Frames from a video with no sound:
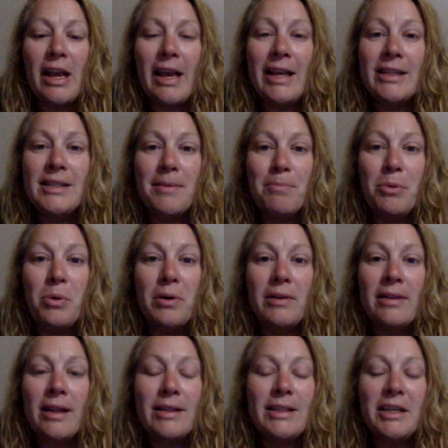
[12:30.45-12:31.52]
It's
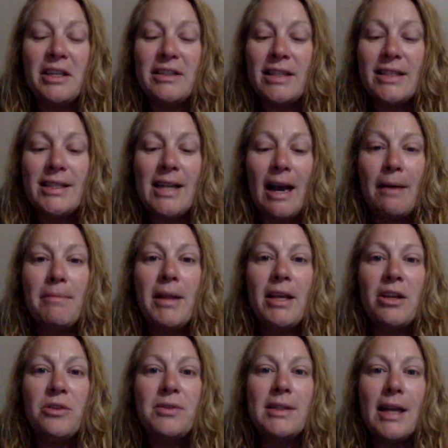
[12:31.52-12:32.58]
important that during this time
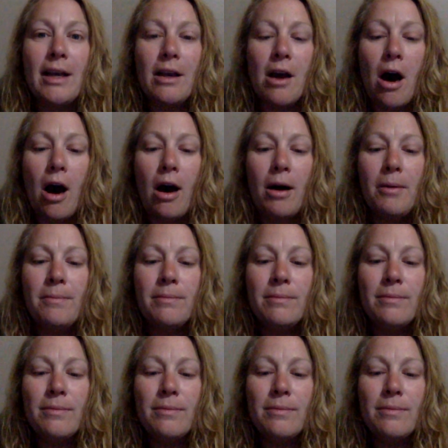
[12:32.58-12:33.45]
that you stay calm,